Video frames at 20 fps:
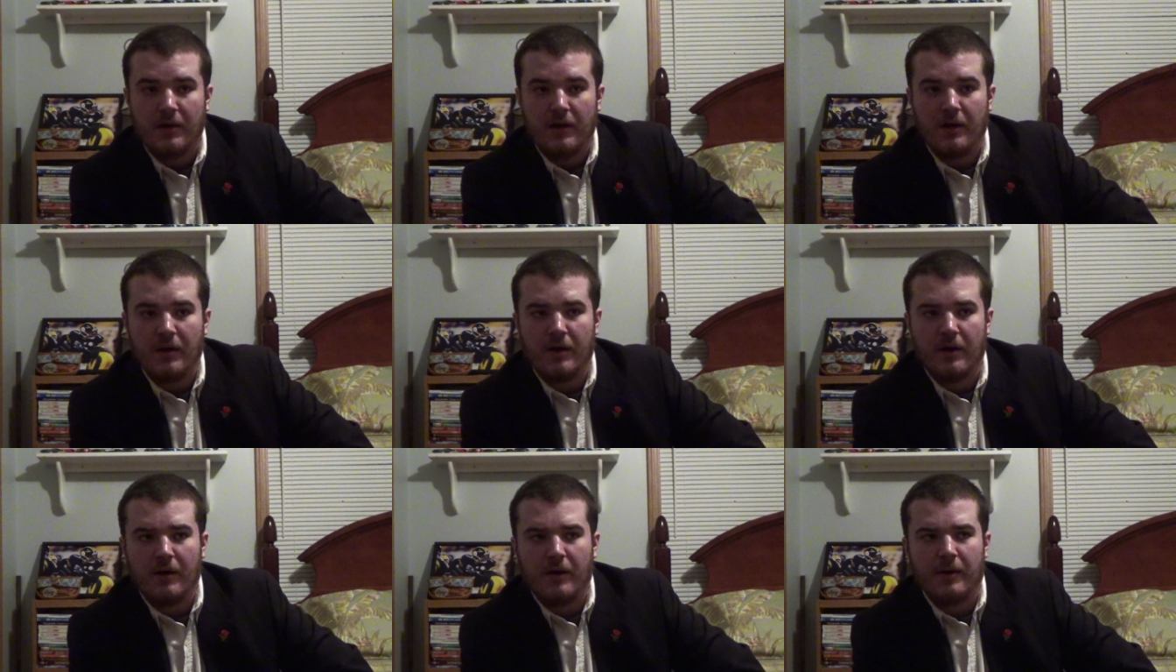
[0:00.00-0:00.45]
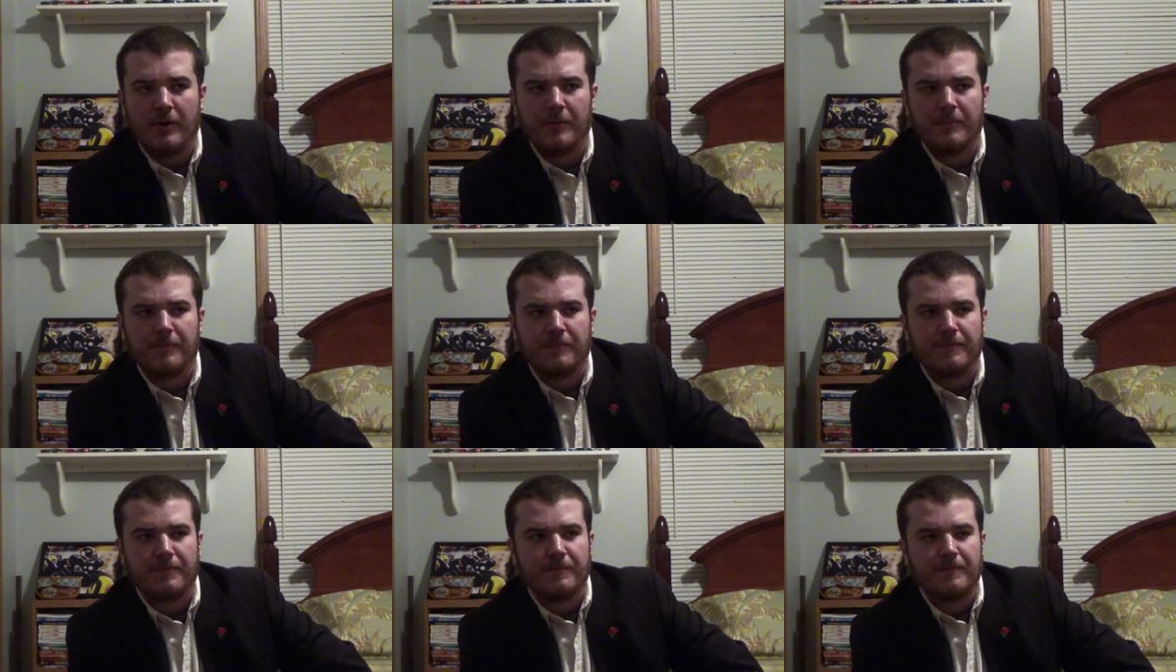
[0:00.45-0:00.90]

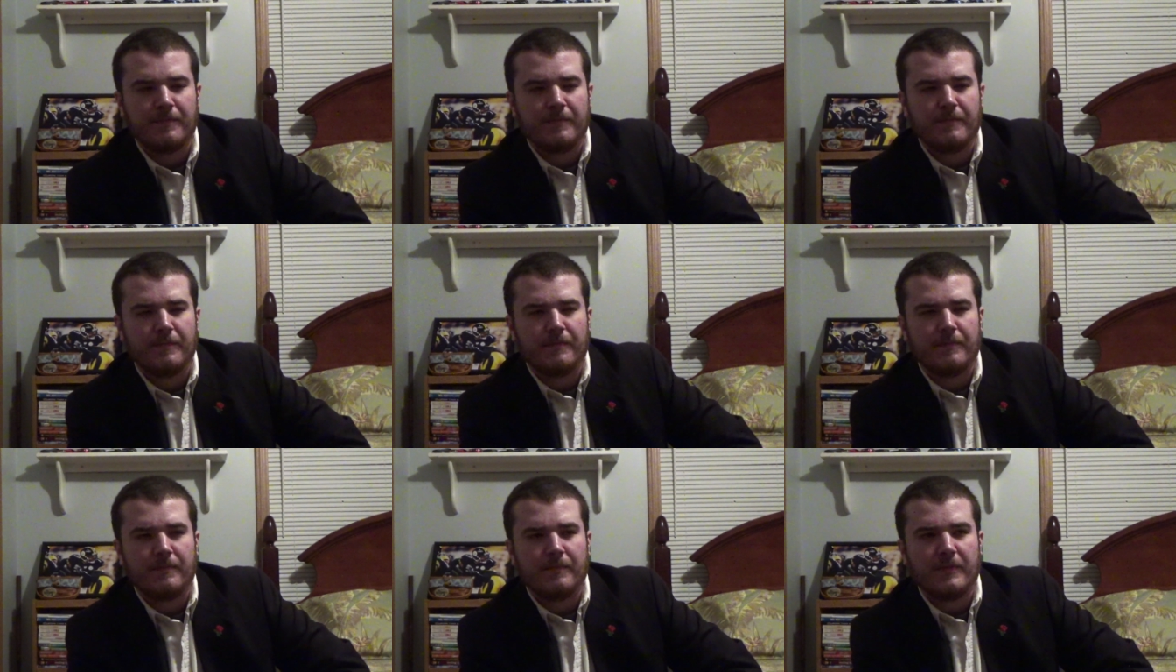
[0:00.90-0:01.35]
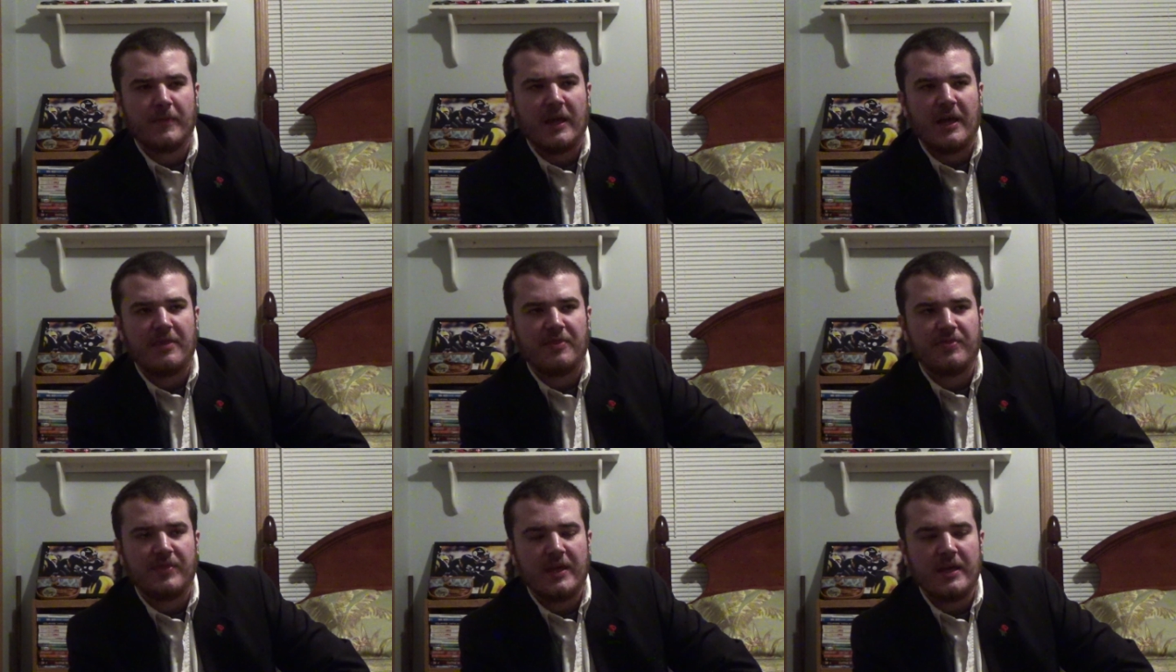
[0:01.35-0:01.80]
um, I
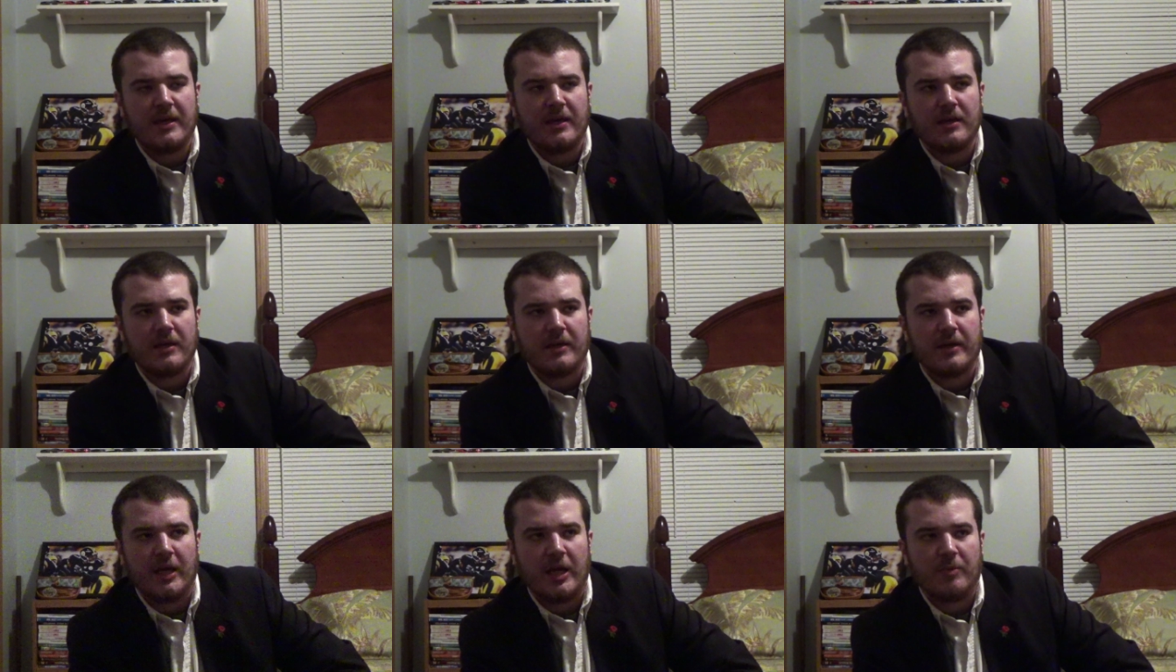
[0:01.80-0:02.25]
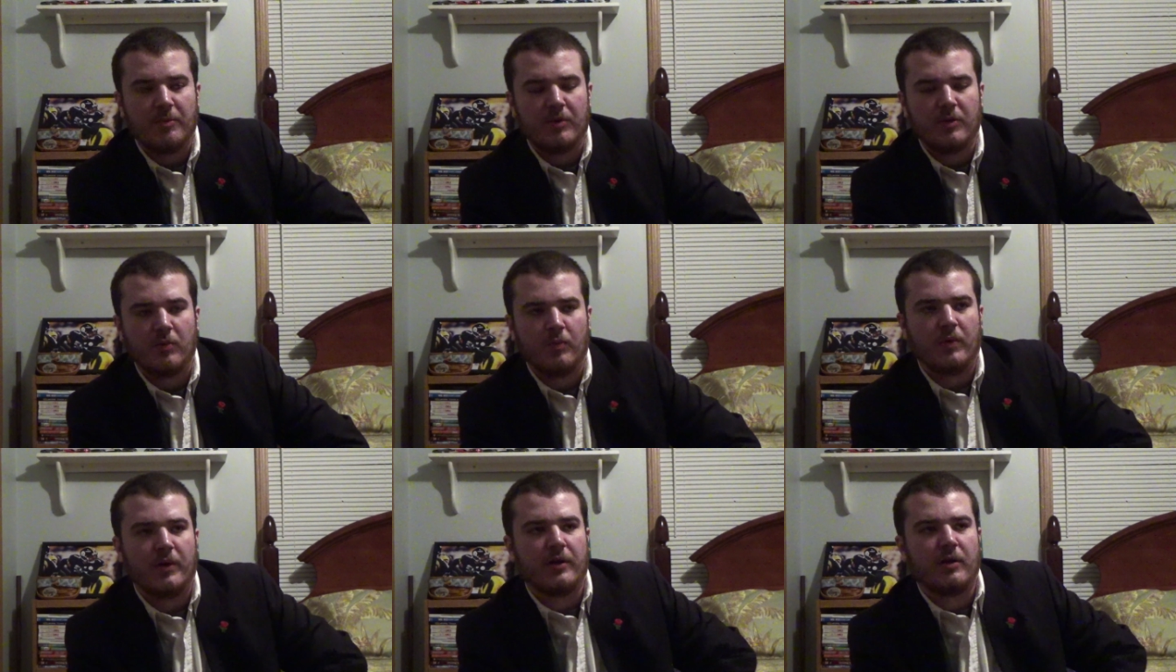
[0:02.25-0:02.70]
think
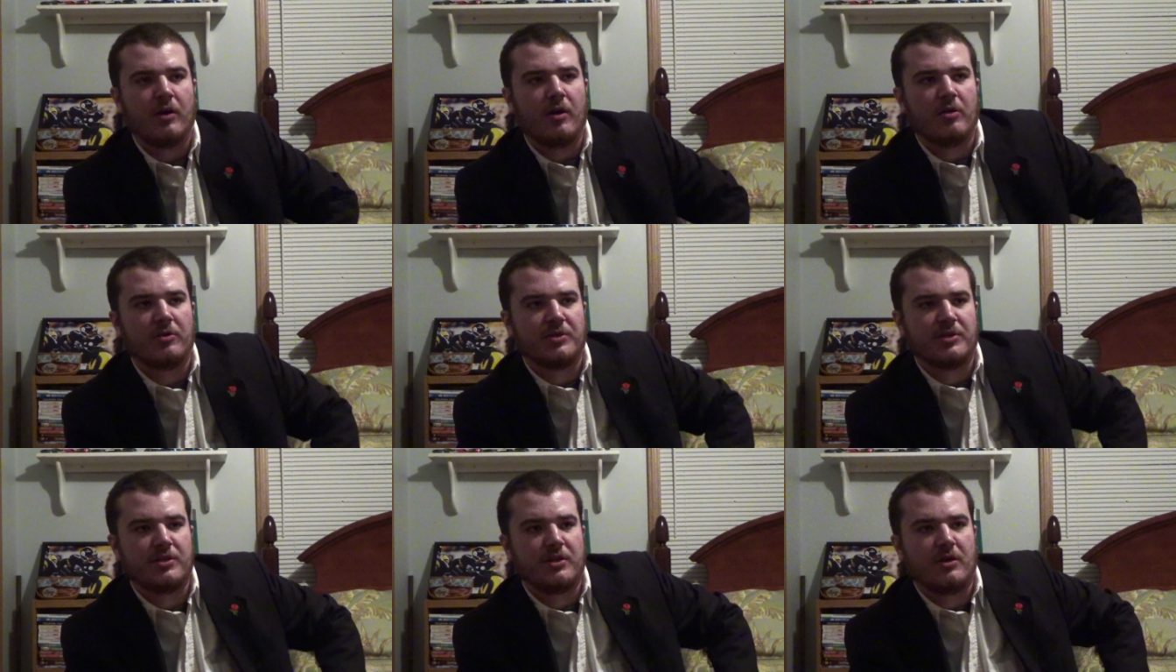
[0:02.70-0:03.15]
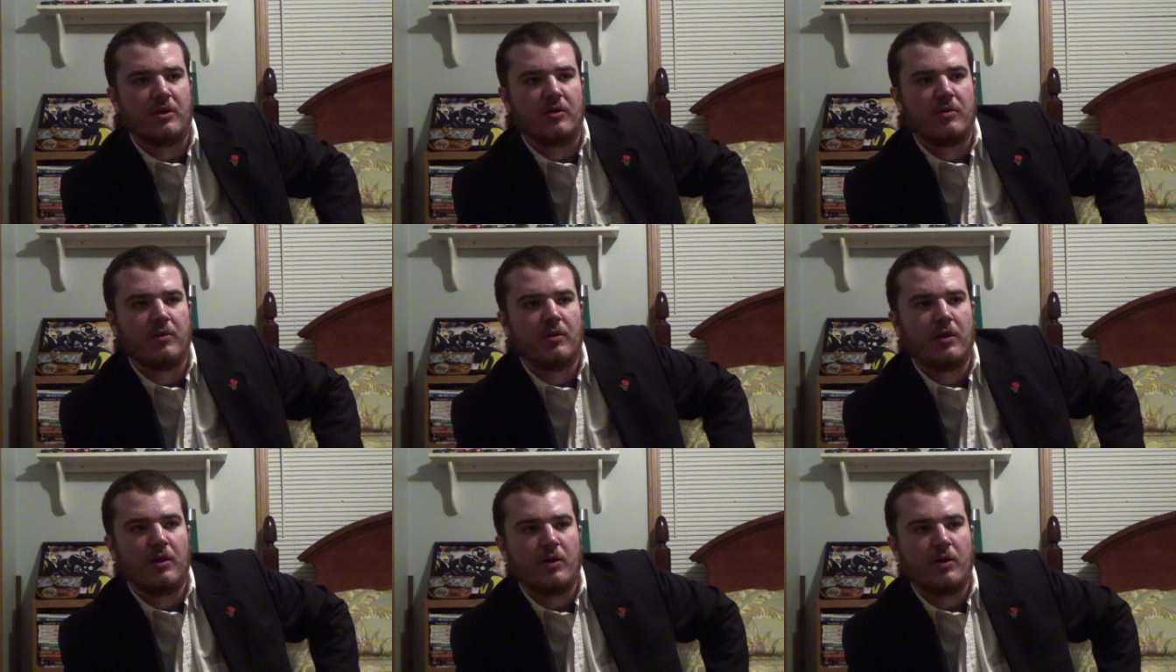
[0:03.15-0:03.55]
Cameron went also.